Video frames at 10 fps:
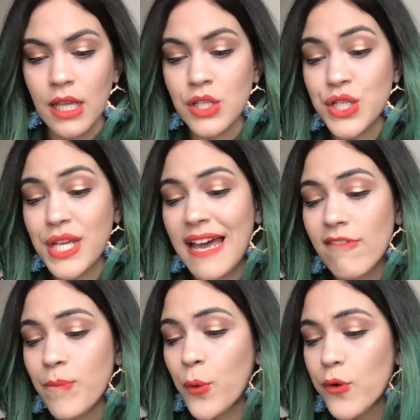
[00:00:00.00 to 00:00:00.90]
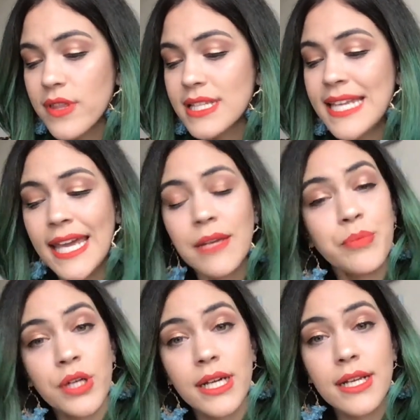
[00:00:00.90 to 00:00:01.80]
do you have more than 10
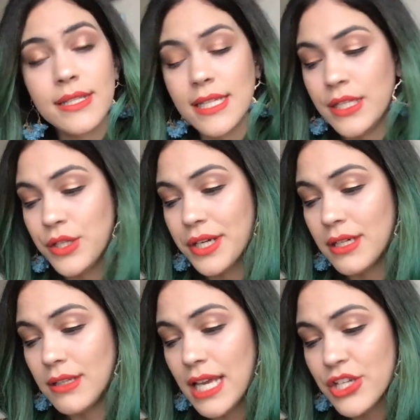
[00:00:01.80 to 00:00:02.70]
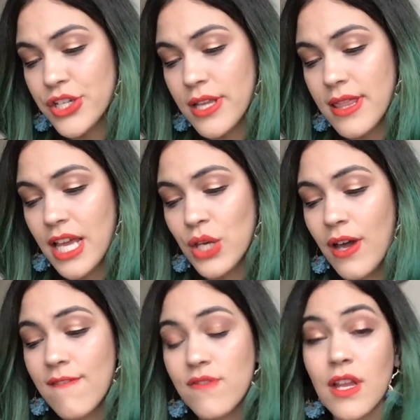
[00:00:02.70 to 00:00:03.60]
products in your collection that you
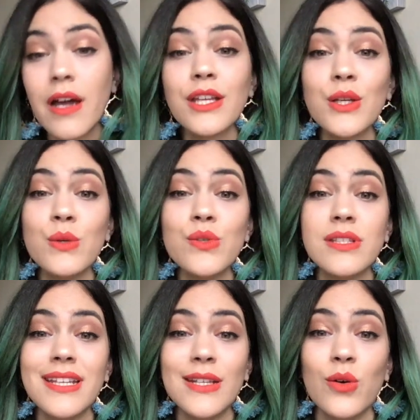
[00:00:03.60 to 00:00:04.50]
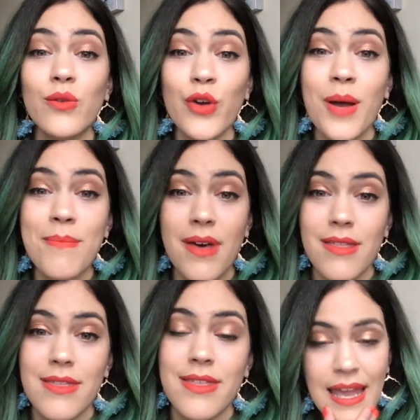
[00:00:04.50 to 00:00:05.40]
have not used in over a
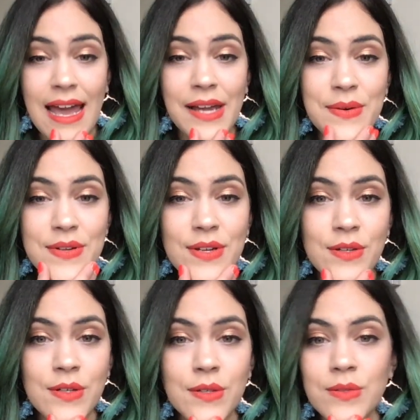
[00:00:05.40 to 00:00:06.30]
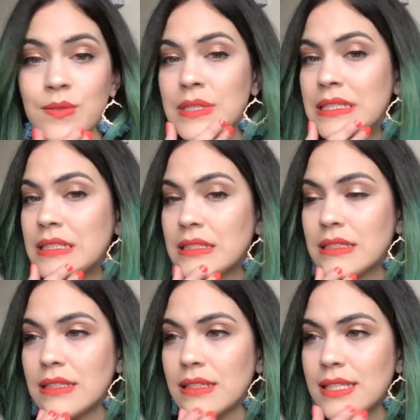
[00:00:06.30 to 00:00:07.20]
month? I don't know.
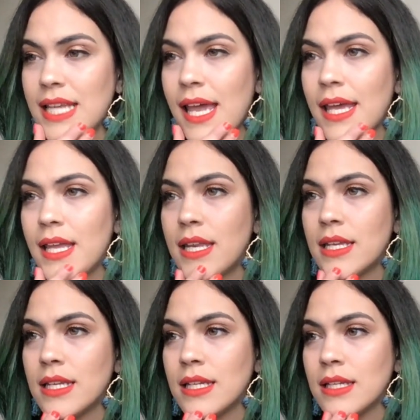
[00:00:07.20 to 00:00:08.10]
10.